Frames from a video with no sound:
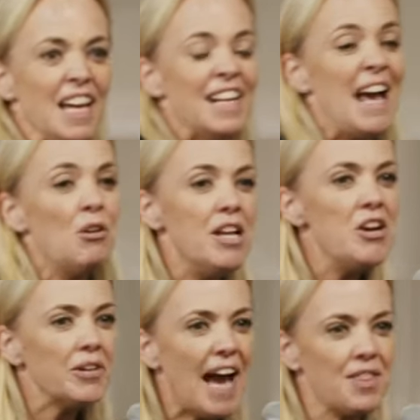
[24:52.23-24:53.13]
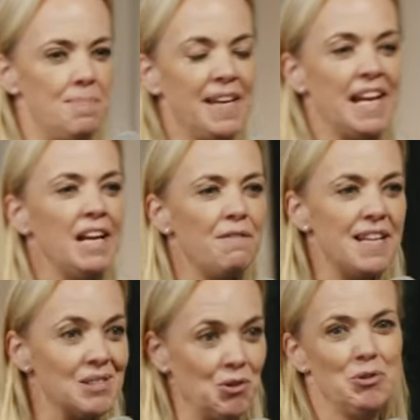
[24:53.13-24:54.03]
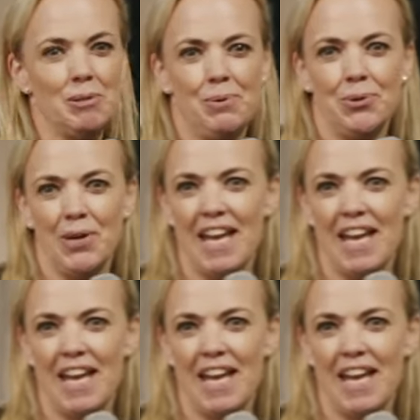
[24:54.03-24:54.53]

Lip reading: Now, Luke, at the beginning of his gospel,